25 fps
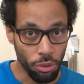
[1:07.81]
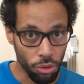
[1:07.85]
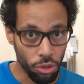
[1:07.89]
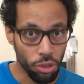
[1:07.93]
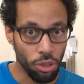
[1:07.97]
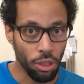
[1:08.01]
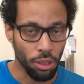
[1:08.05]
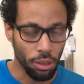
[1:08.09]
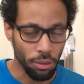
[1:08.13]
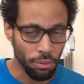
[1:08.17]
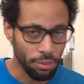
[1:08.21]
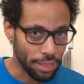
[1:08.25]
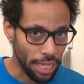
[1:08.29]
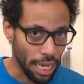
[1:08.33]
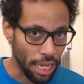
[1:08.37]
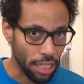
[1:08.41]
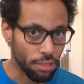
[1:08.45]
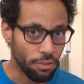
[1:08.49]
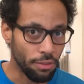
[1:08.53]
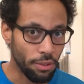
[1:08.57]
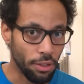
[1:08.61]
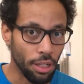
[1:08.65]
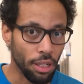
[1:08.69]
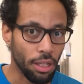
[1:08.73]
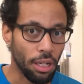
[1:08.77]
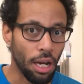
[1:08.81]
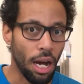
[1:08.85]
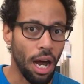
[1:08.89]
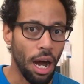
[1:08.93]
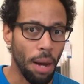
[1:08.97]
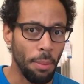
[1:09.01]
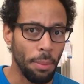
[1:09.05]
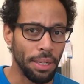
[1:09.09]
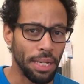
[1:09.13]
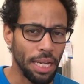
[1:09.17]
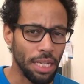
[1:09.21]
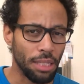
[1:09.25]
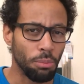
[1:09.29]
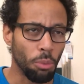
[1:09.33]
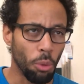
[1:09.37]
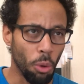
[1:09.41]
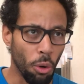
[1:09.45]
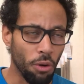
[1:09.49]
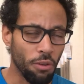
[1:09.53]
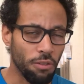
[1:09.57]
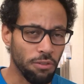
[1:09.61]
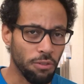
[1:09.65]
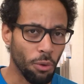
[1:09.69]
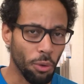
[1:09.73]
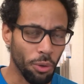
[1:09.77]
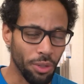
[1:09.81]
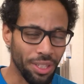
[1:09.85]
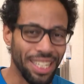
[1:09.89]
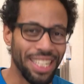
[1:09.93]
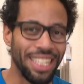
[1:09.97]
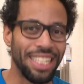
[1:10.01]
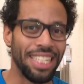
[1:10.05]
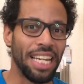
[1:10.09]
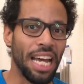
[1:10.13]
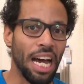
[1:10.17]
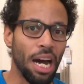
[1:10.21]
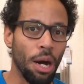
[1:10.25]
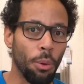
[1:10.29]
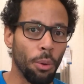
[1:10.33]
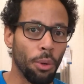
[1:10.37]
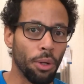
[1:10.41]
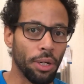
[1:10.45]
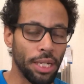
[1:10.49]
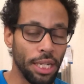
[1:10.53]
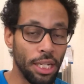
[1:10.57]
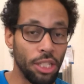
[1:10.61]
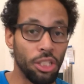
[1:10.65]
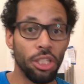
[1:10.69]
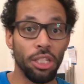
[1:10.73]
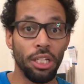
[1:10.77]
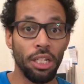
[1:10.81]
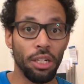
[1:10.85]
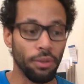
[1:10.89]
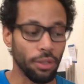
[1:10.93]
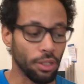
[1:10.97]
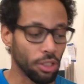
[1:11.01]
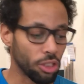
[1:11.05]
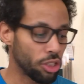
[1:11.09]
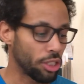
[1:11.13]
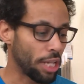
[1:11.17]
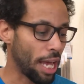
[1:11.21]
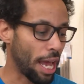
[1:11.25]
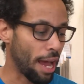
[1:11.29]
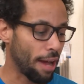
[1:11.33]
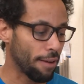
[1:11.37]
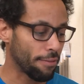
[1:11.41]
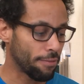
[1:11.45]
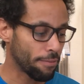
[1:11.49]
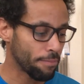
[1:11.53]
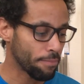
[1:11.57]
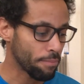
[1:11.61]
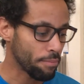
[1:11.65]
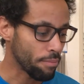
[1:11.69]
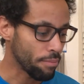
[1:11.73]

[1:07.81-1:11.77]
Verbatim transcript: So that's very common. That's more for the network engineering staff.